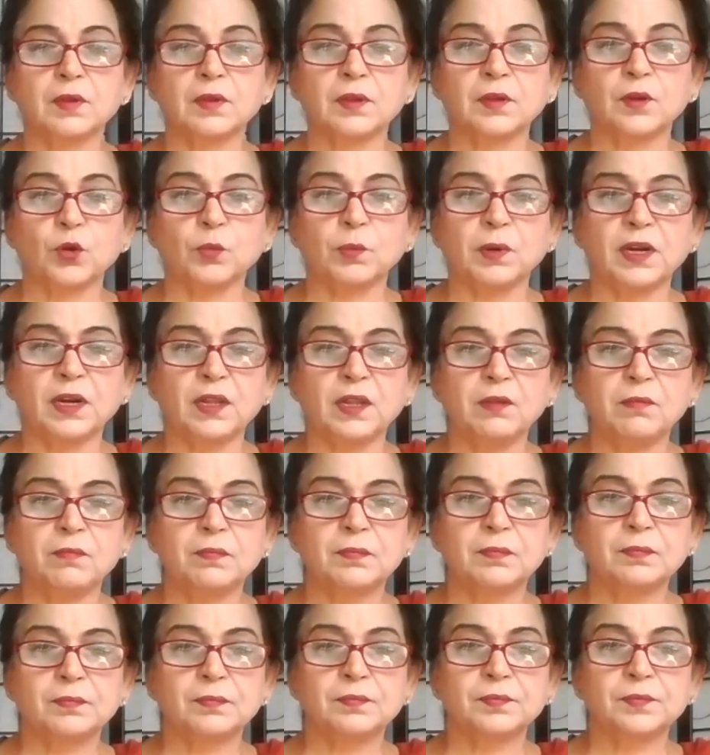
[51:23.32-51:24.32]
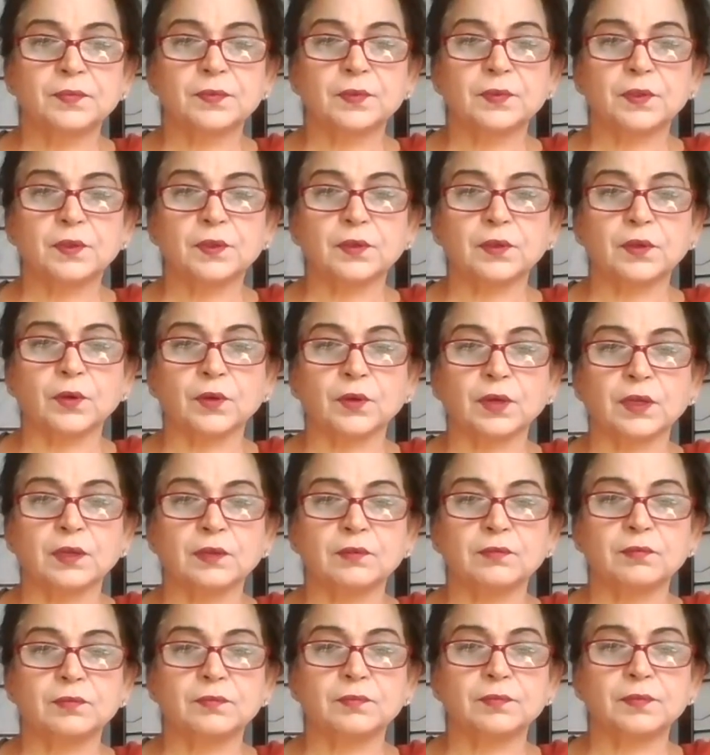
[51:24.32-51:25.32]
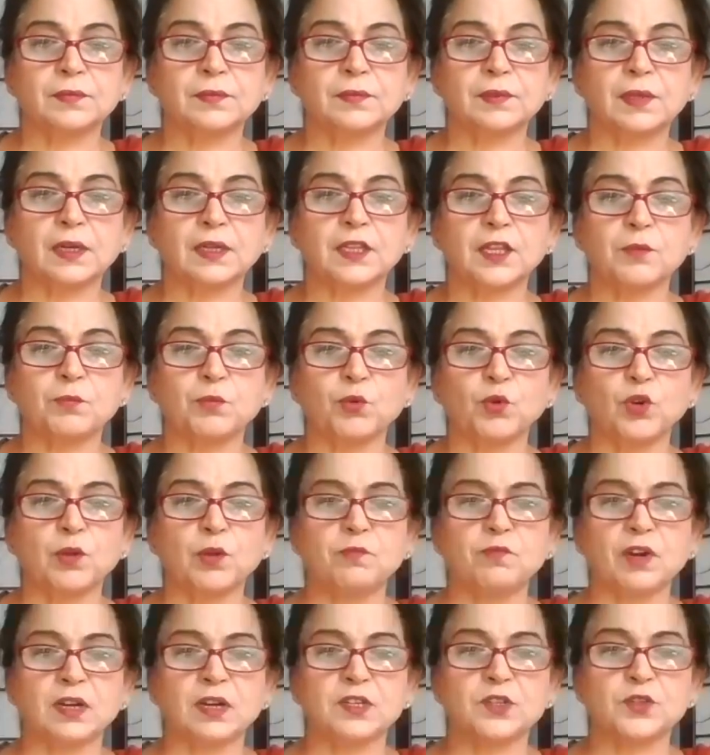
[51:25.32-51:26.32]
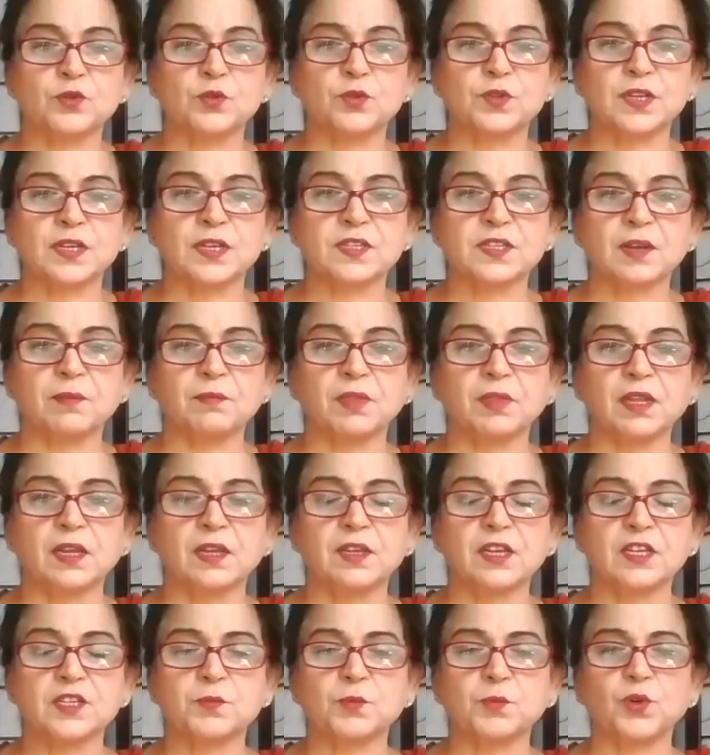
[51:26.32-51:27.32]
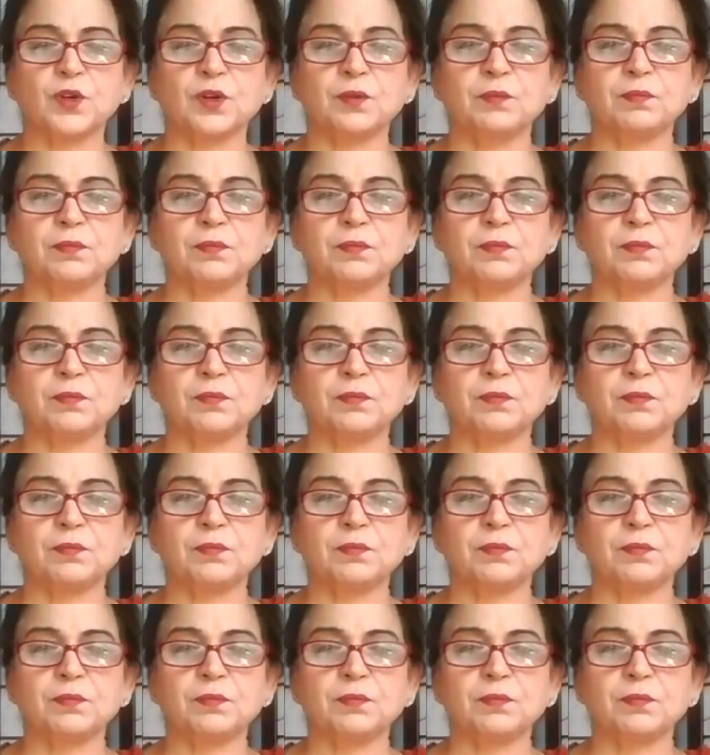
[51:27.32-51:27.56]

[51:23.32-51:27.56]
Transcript: Nobody? Nobody. Oh. I think Poonam wants to say something. Yeah. Yes, Poonam.